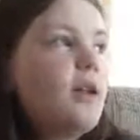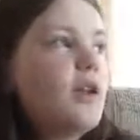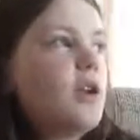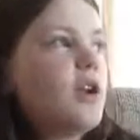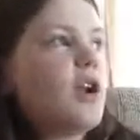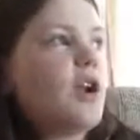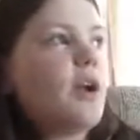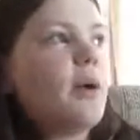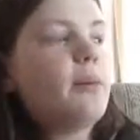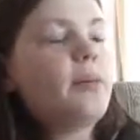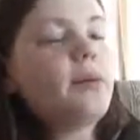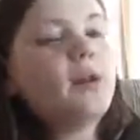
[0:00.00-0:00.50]

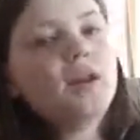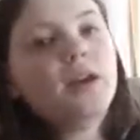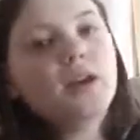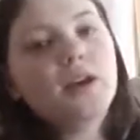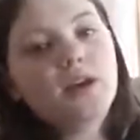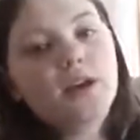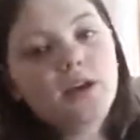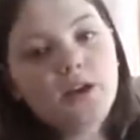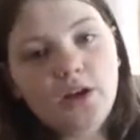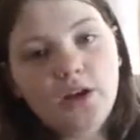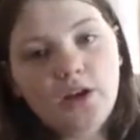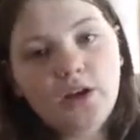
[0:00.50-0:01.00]
Here, I'm going to
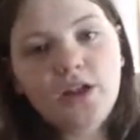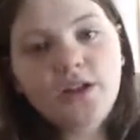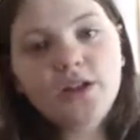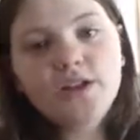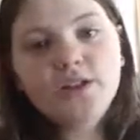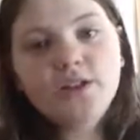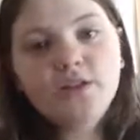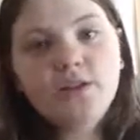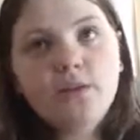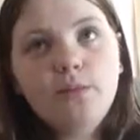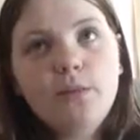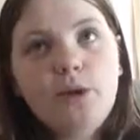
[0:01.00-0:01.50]
get
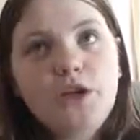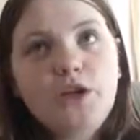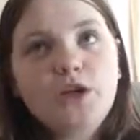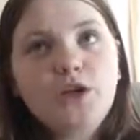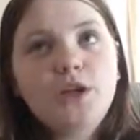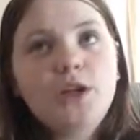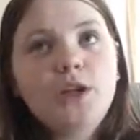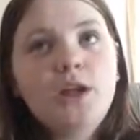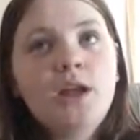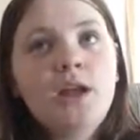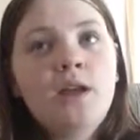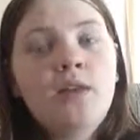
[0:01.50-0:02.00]
Cookie's
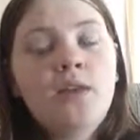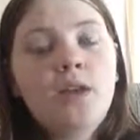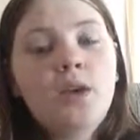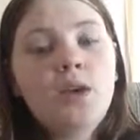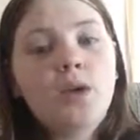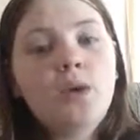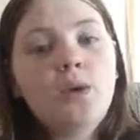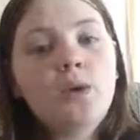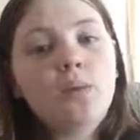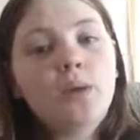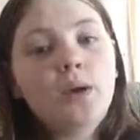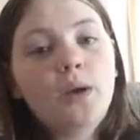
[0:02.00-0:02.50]
cremation and
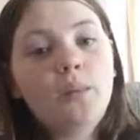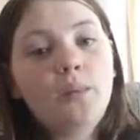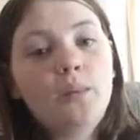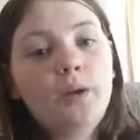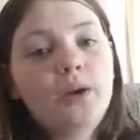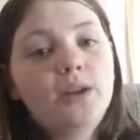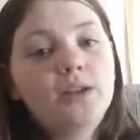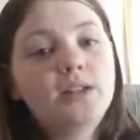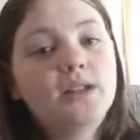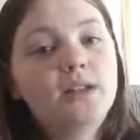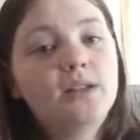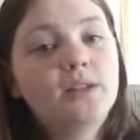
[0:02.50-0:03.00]
then you can
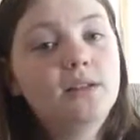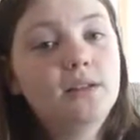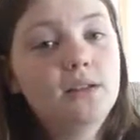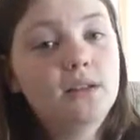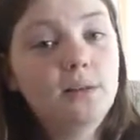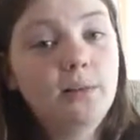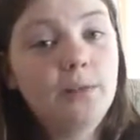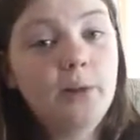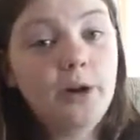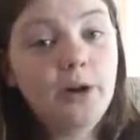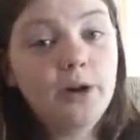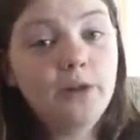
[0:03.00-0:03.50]
compare it to the
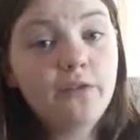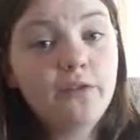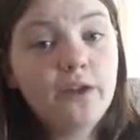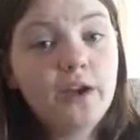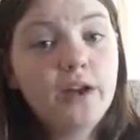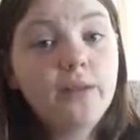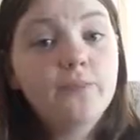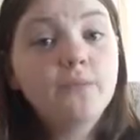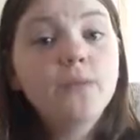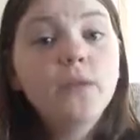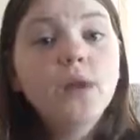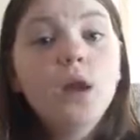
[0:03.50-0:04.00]
Lincoln Park
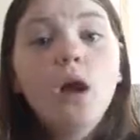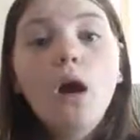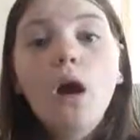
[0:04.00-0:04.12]
Vet.